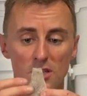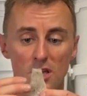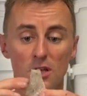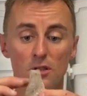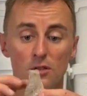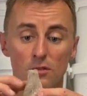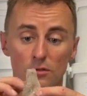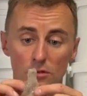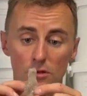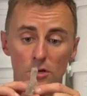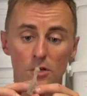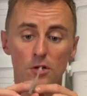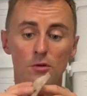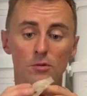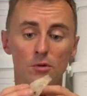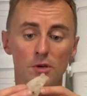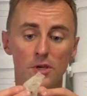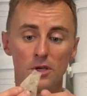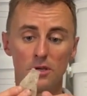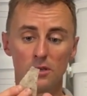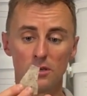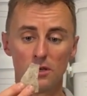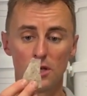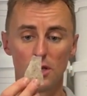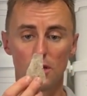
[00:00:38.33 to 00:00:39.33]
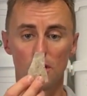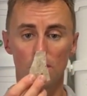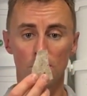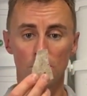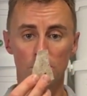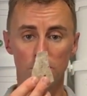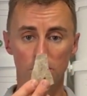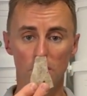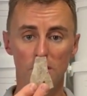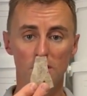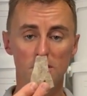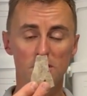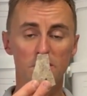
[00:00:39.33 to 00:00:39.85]
it literally
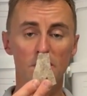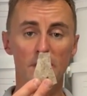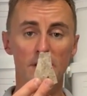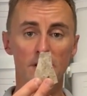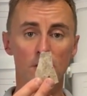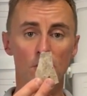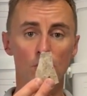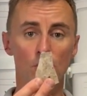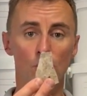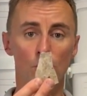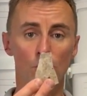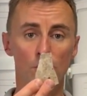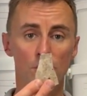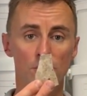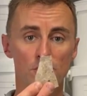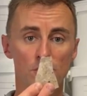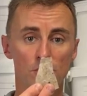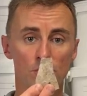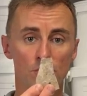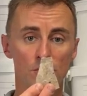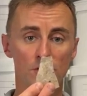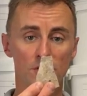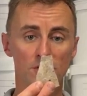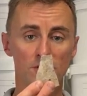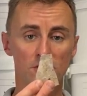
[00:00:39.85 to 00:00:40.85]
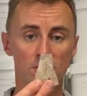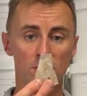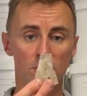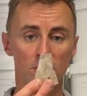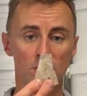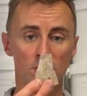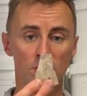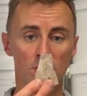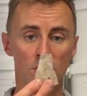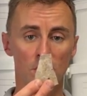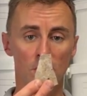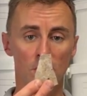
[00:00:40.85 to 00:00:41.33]
looks like a quartz crystal.